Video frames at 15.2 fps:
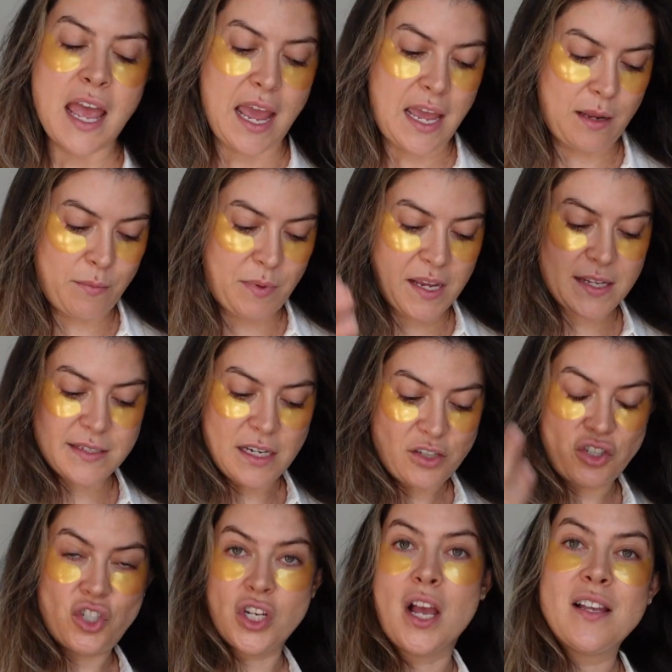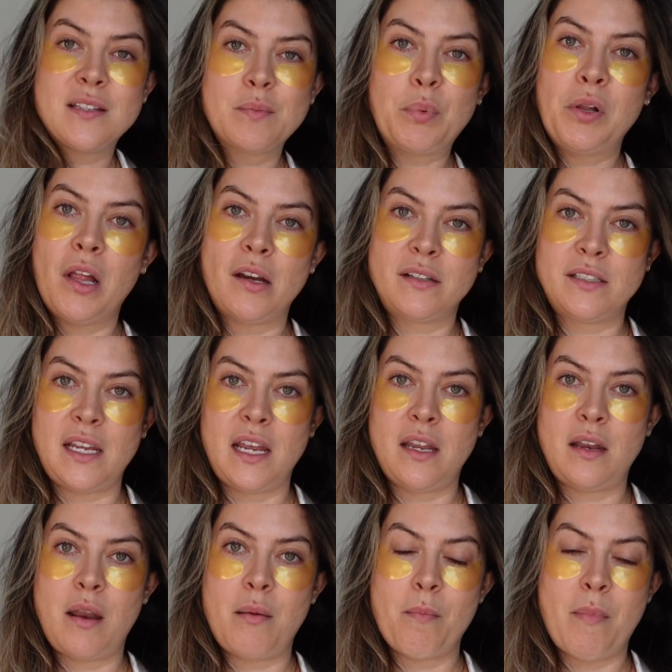And because I just plugged
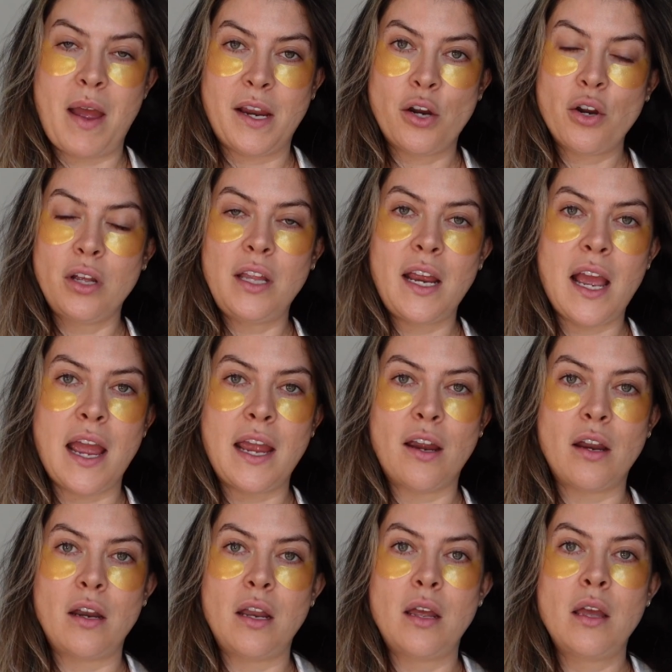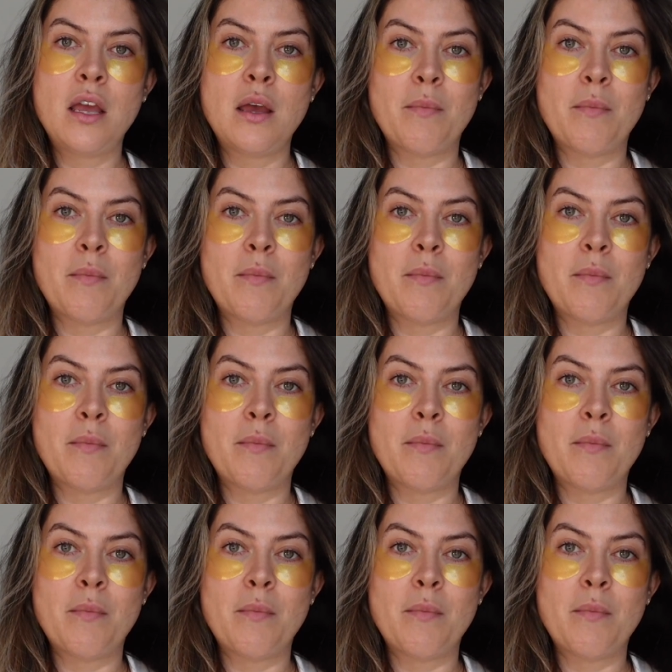in my curling iron